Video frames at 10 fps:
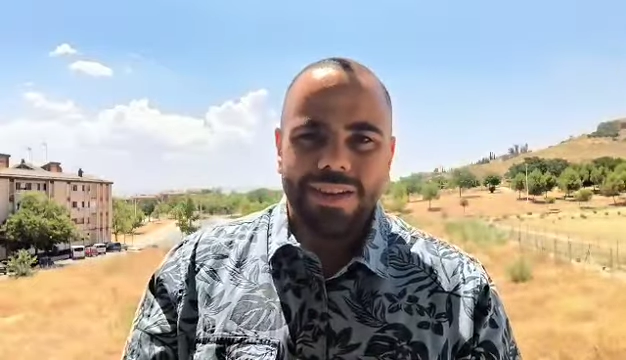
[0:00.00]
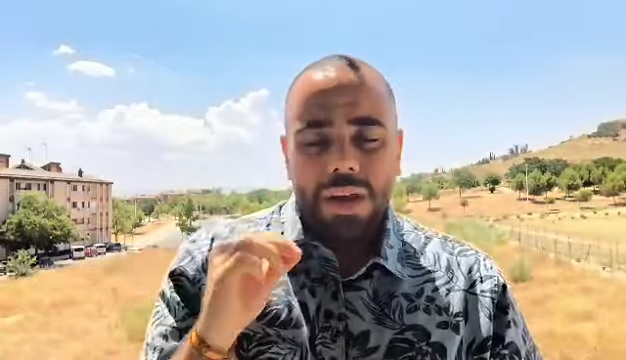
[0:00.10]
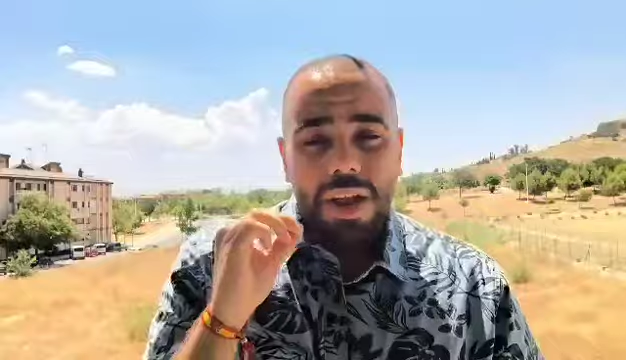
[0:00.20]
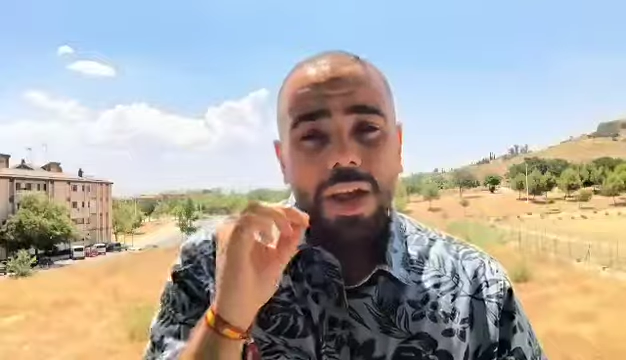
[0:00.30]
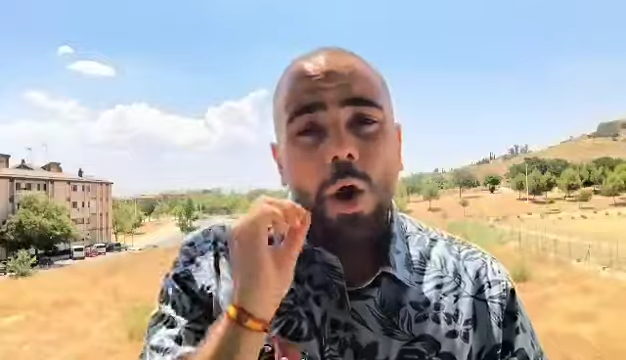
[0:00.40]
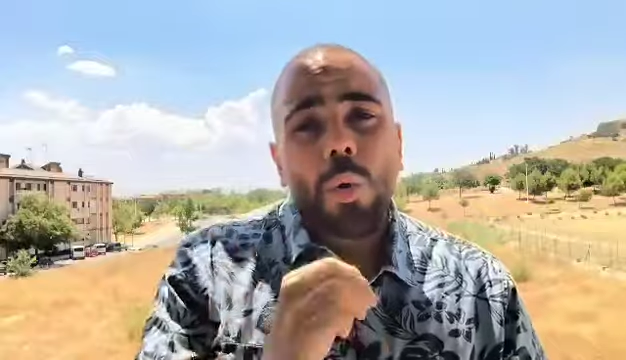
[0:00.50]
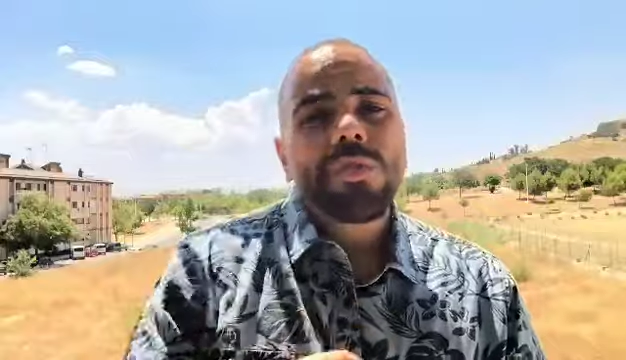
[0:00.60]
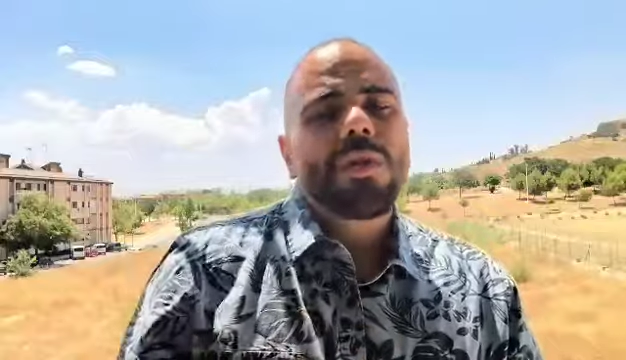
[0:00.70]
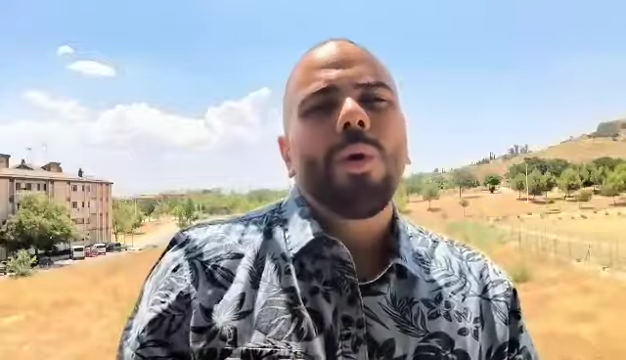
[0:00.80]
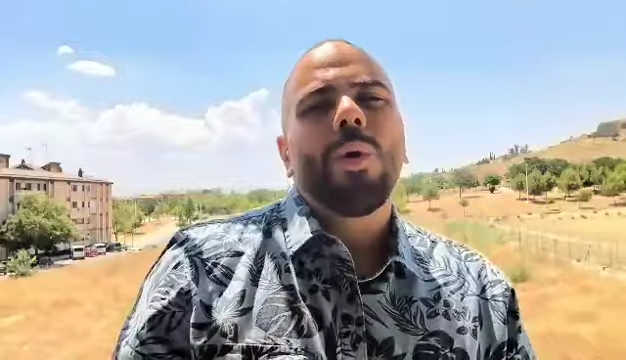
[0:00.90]
and I
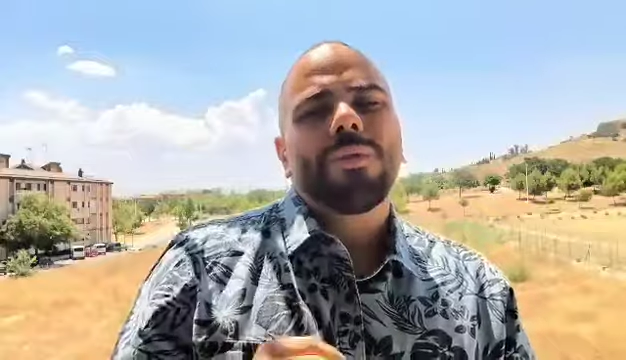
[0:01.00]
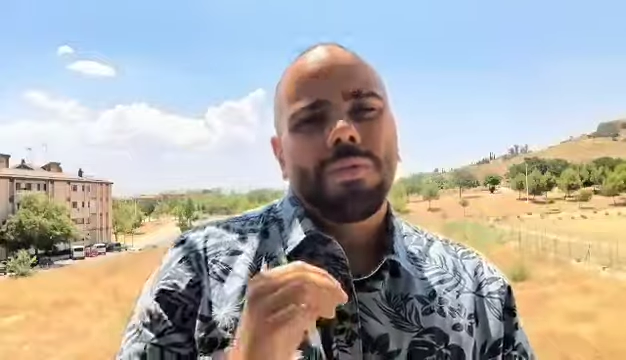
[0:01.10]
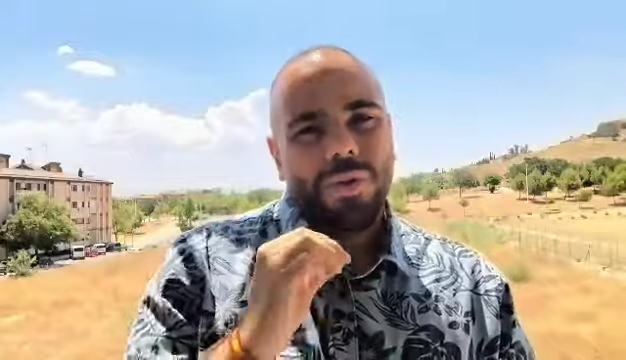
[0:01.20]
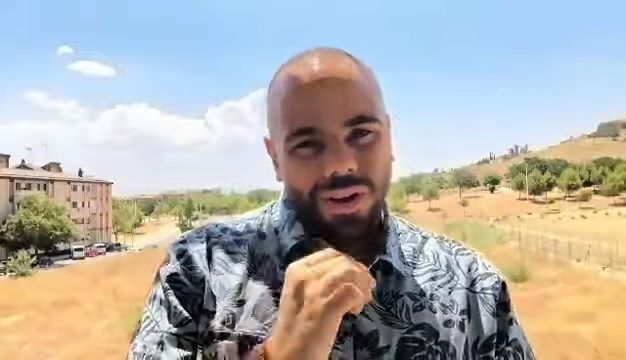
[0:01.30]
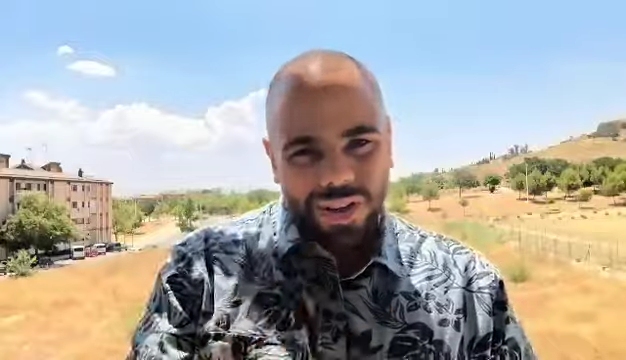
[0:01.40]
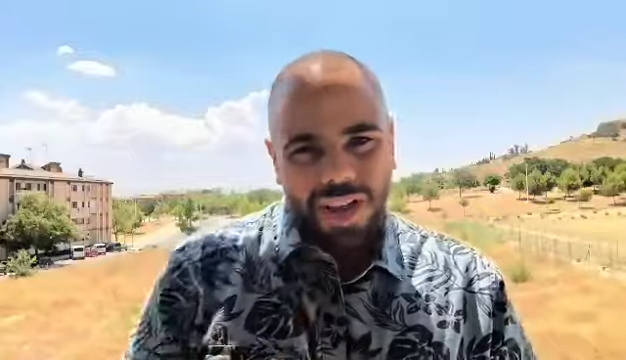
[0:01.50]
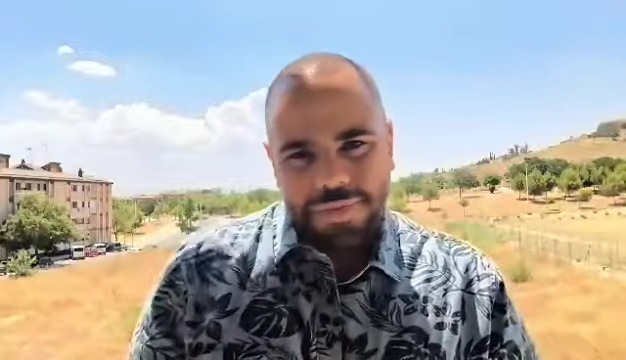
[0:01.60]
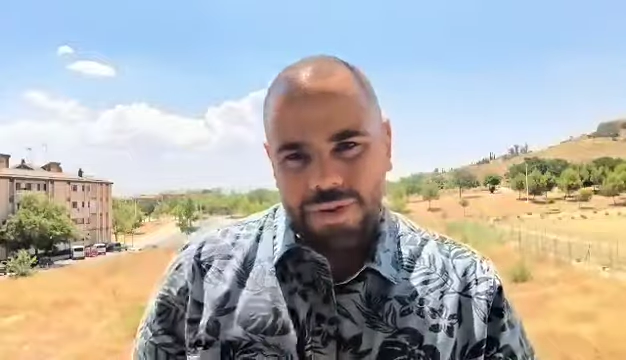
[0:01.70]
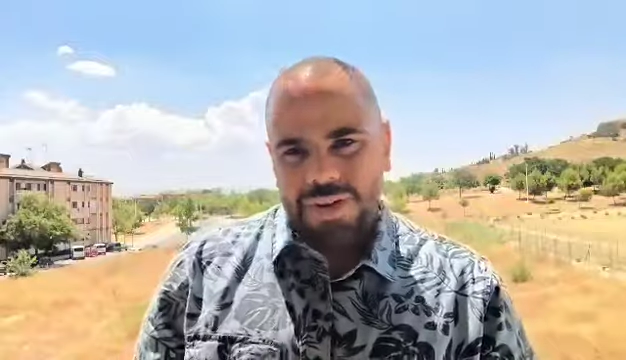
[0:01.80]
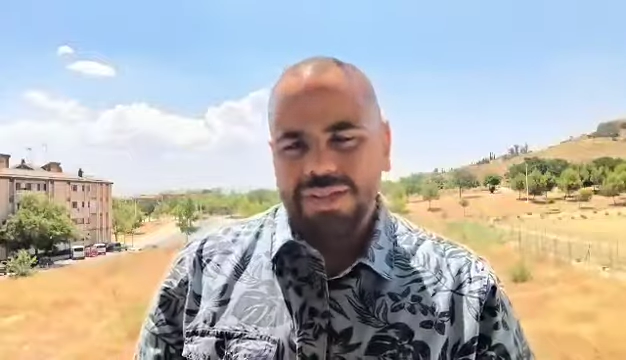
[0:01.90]
owe it all for Allah
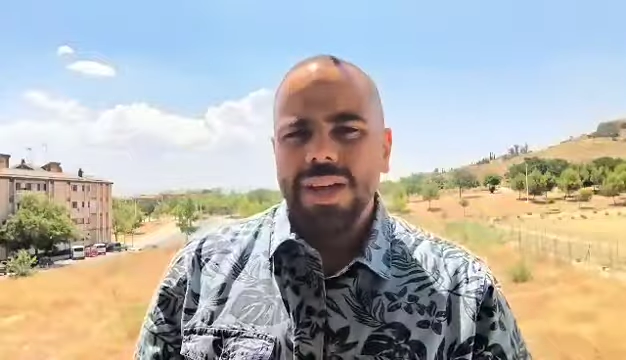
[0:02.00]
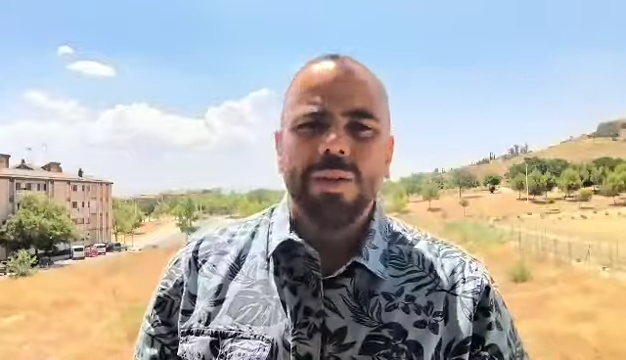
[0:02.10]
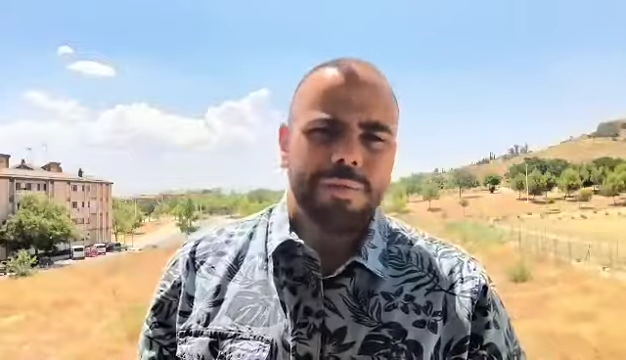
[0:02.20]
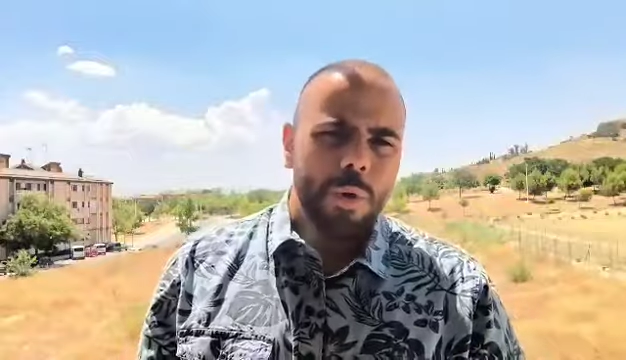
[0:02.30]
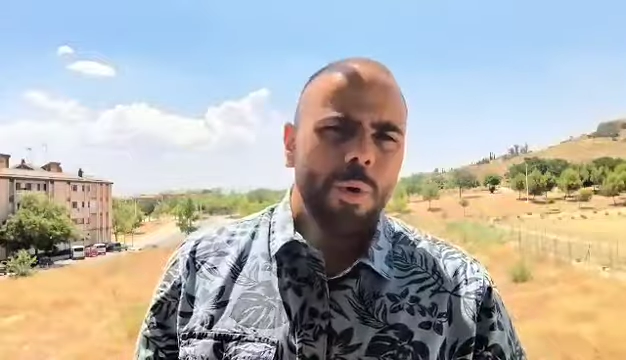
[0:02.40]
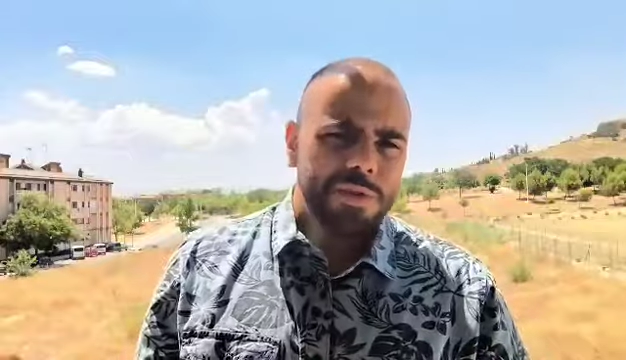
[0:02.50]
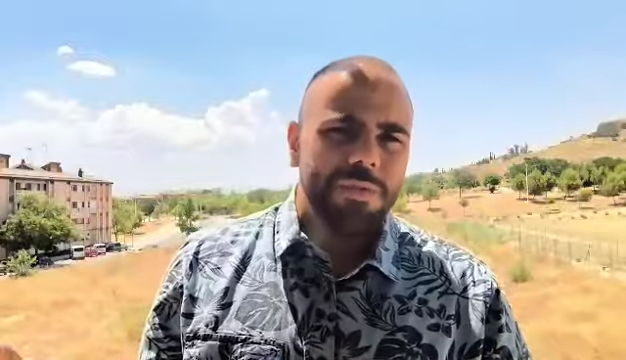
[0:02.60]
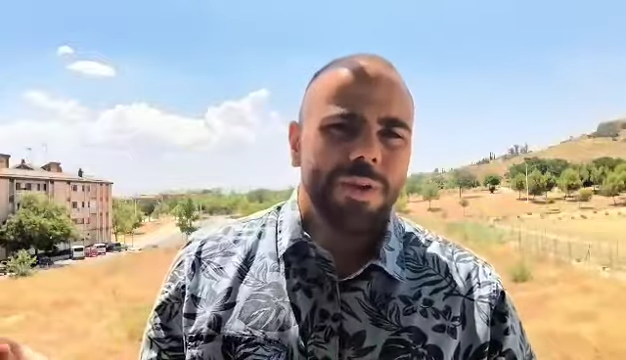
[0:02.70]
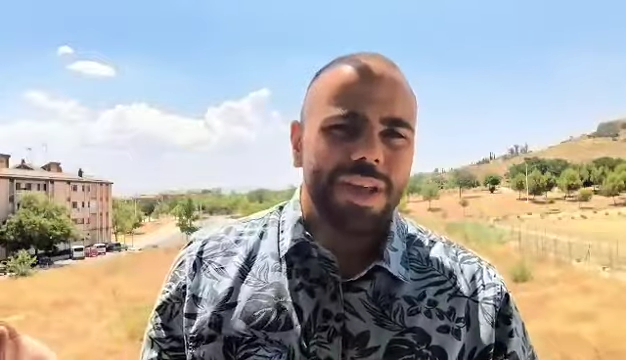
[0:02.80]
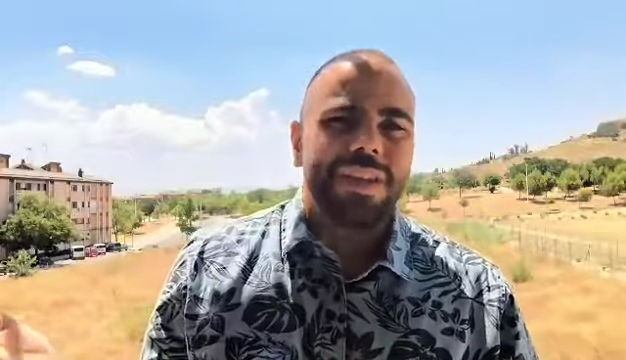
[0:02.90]
first and of course
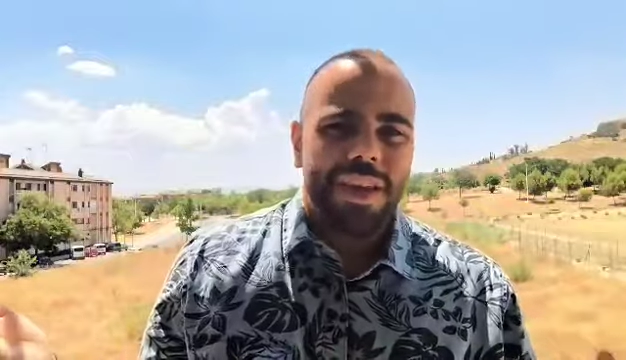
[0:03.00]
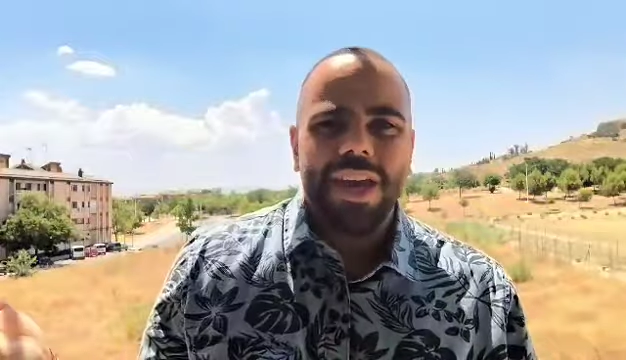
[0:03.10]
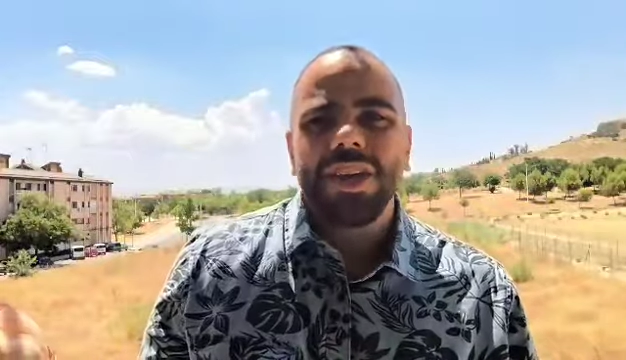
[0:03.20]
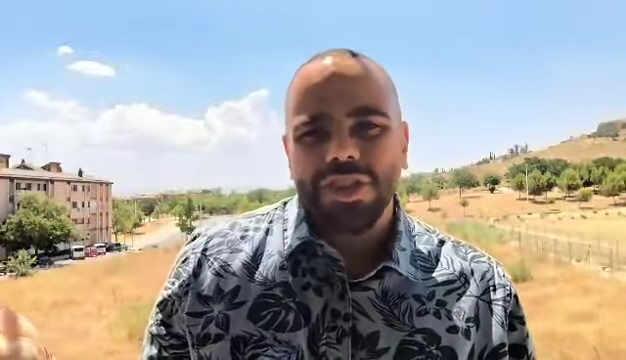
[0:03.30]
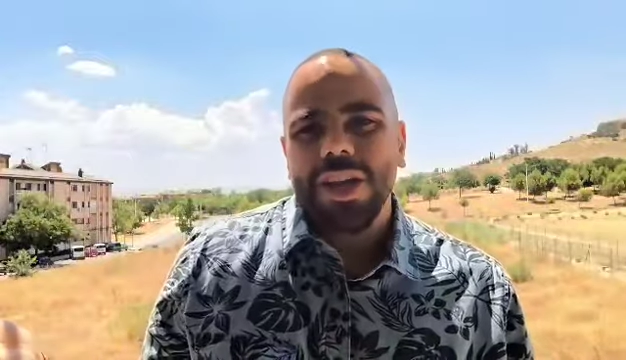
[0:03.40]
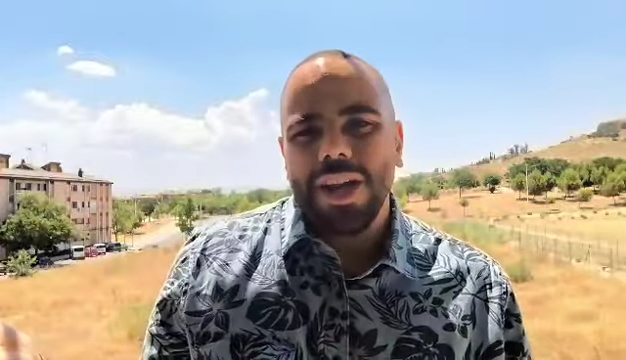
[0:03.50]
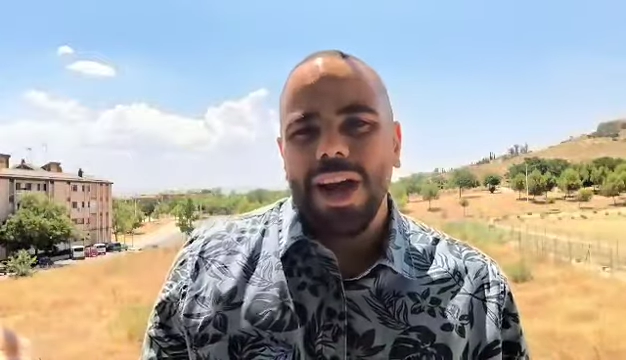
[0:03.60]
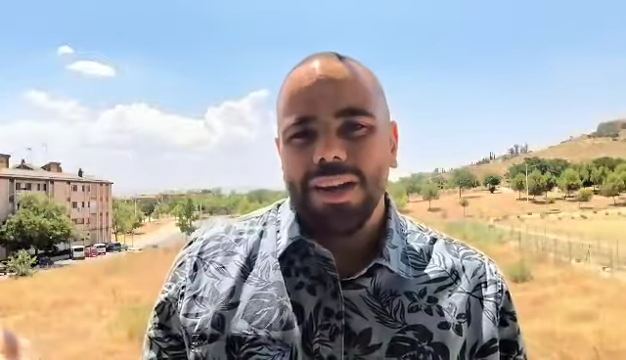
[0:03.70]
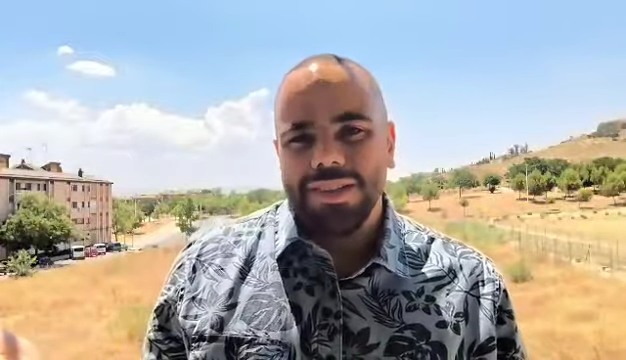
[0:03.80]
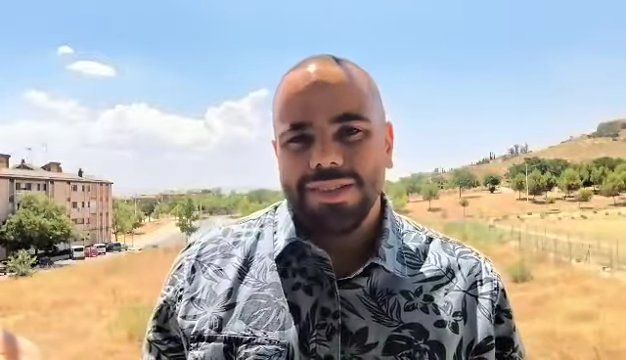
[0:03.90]
for their dedication and
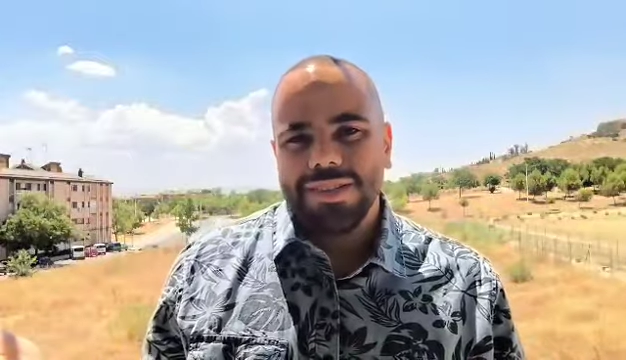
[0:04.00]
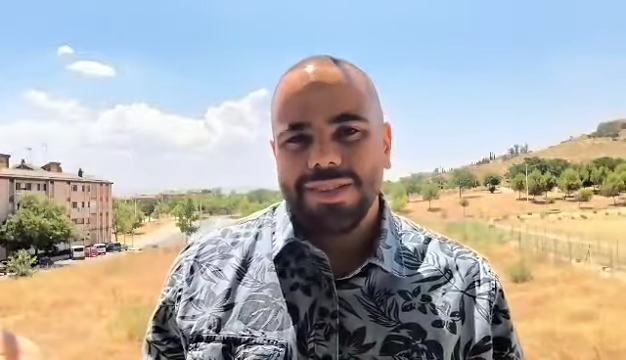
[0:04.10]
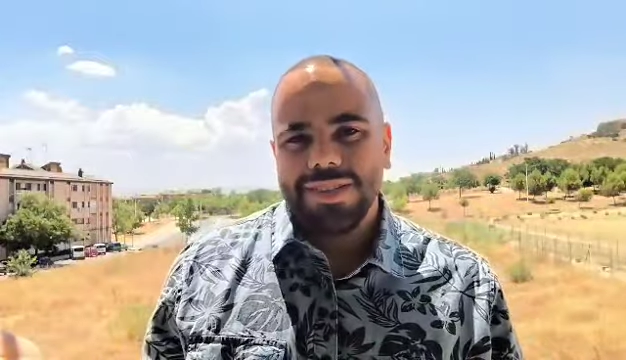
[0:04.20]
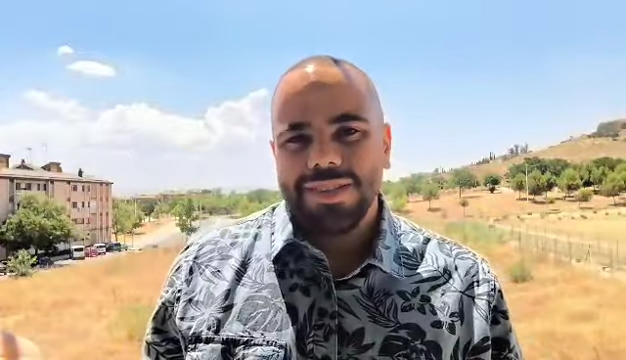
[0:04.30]
guidance.